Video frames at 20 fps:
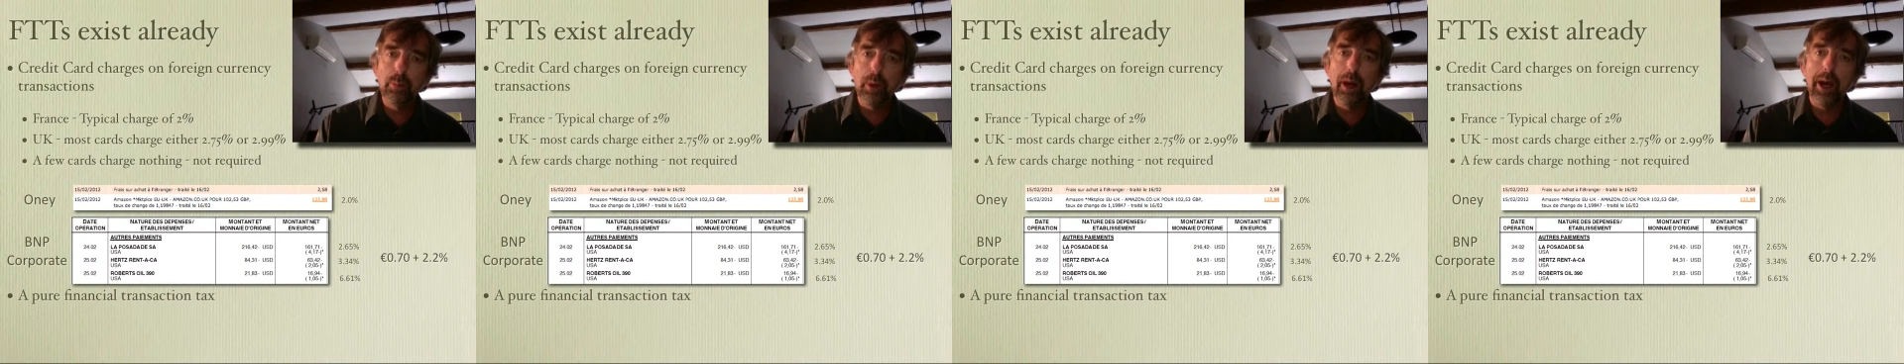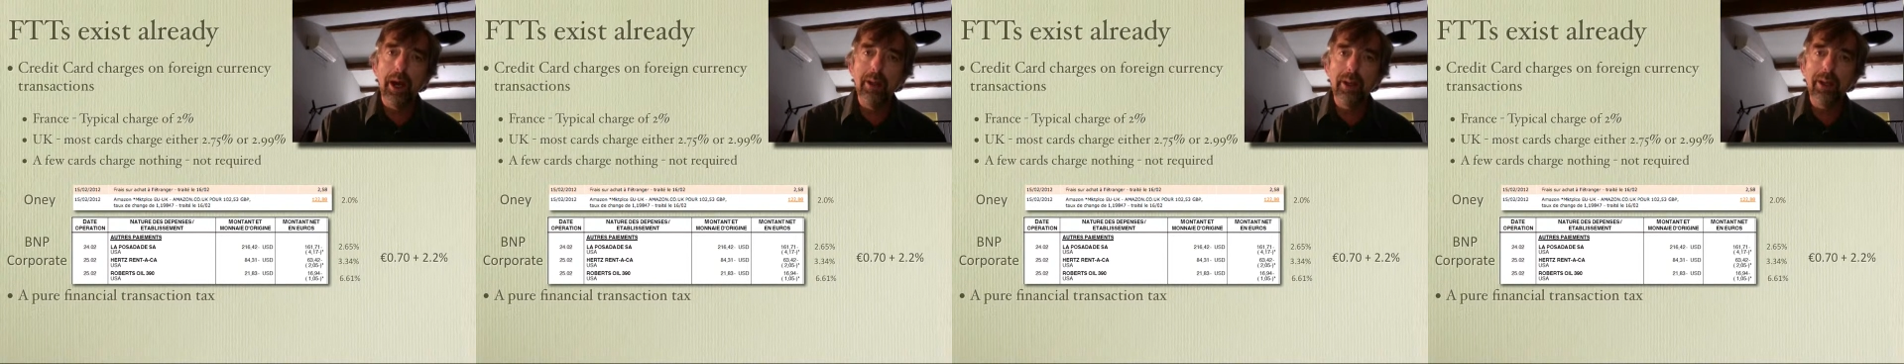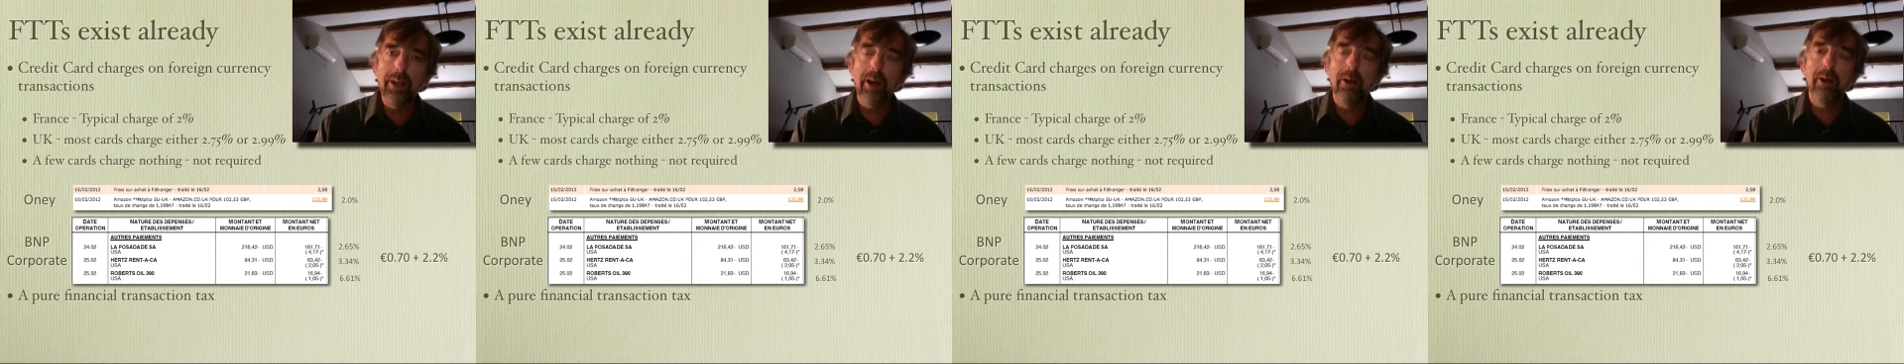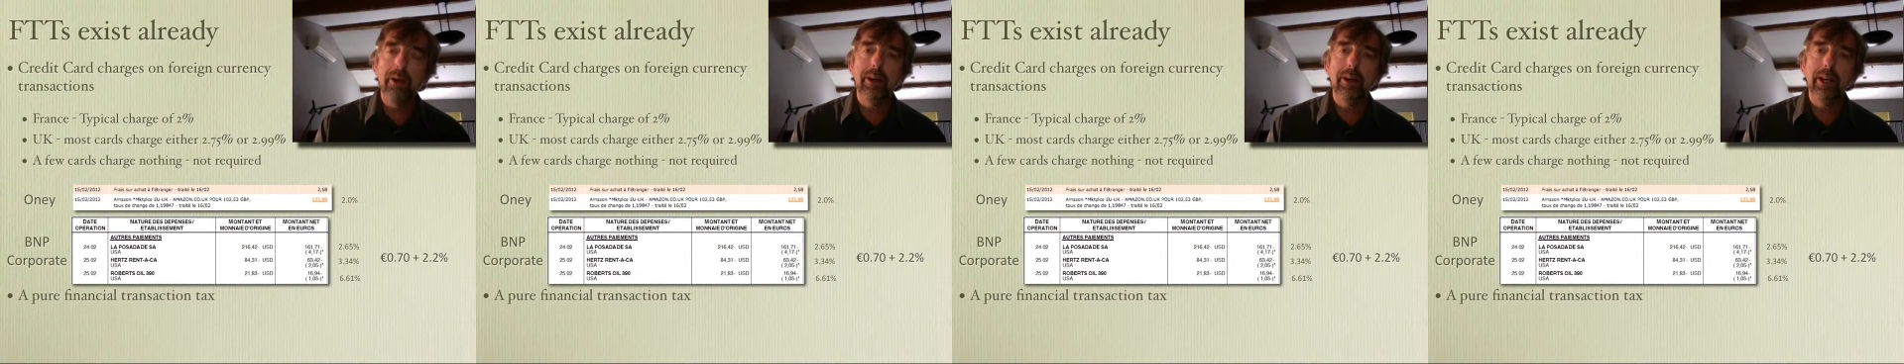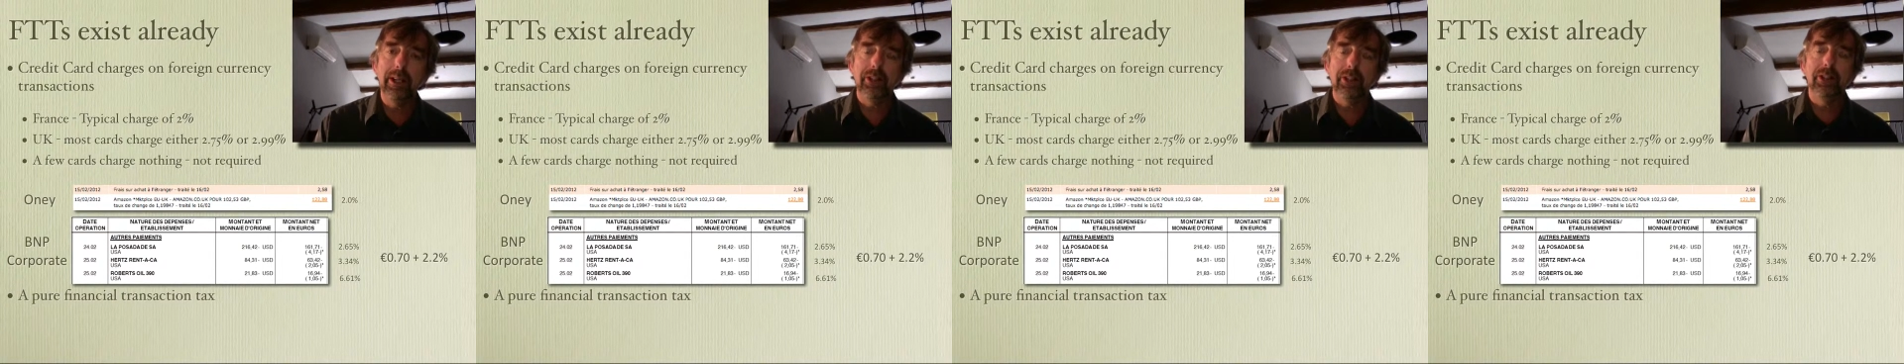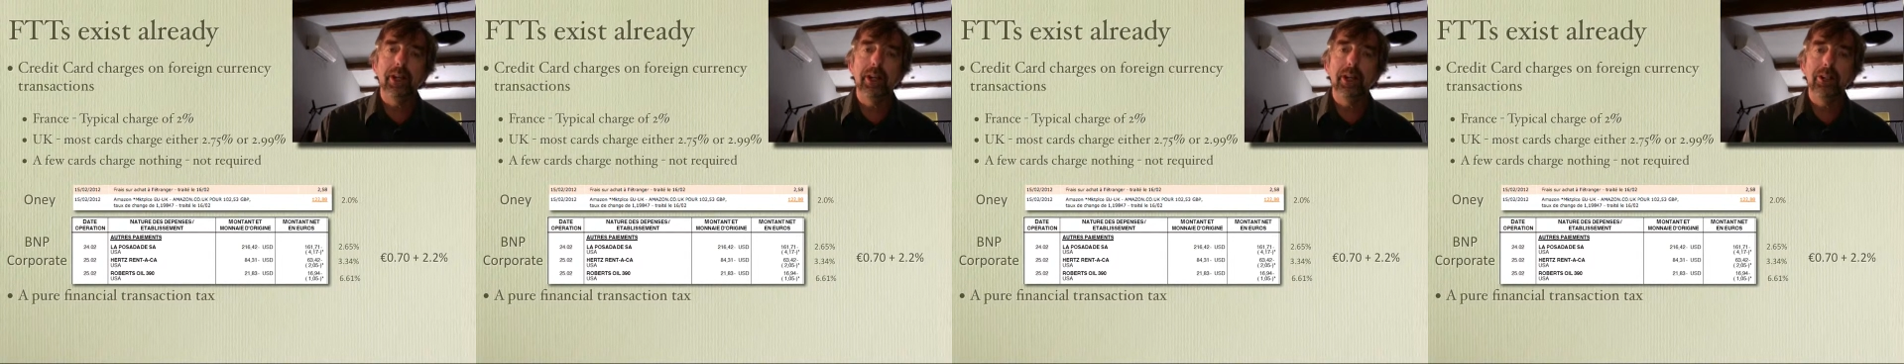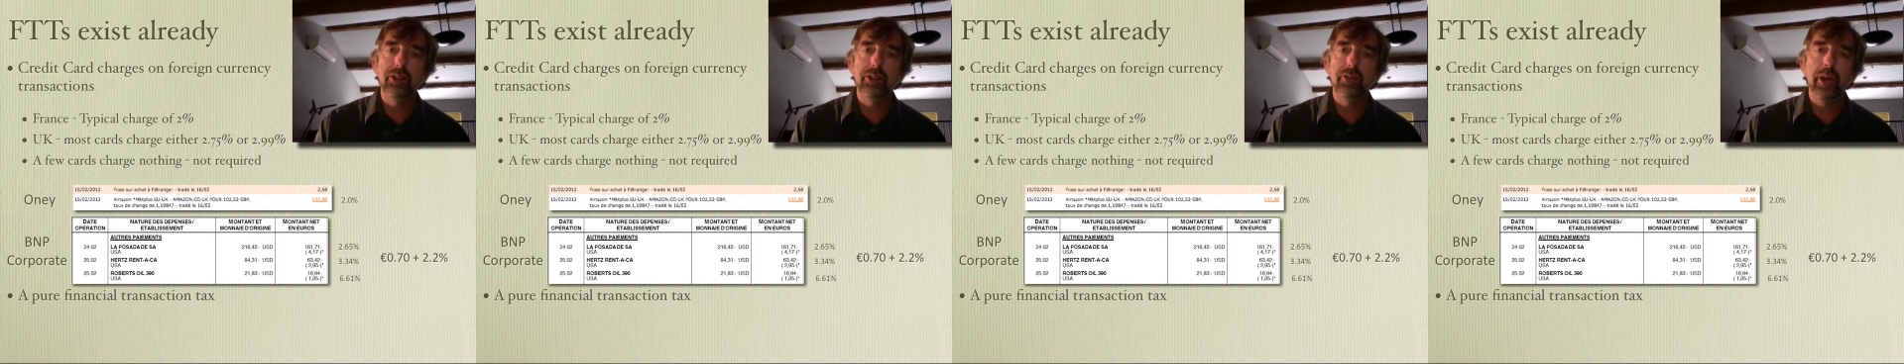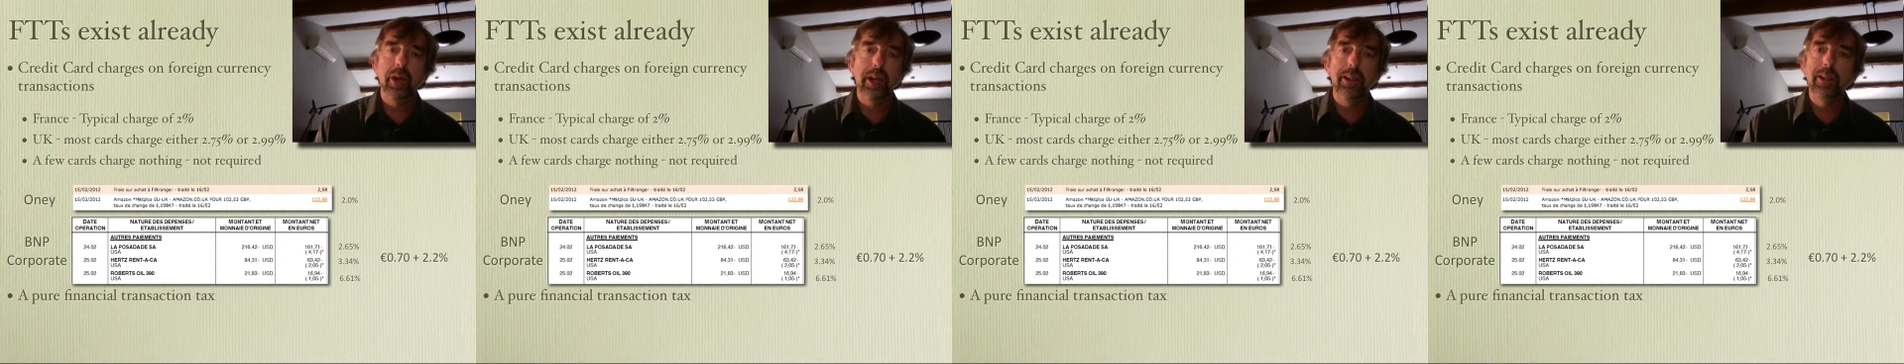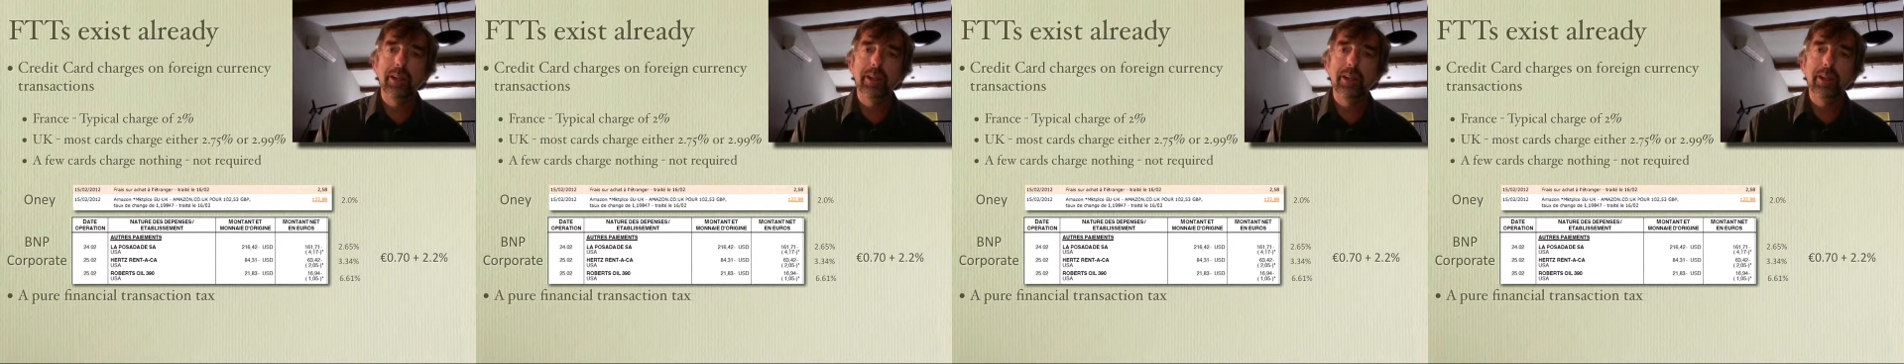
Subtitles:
by the current exchange rate.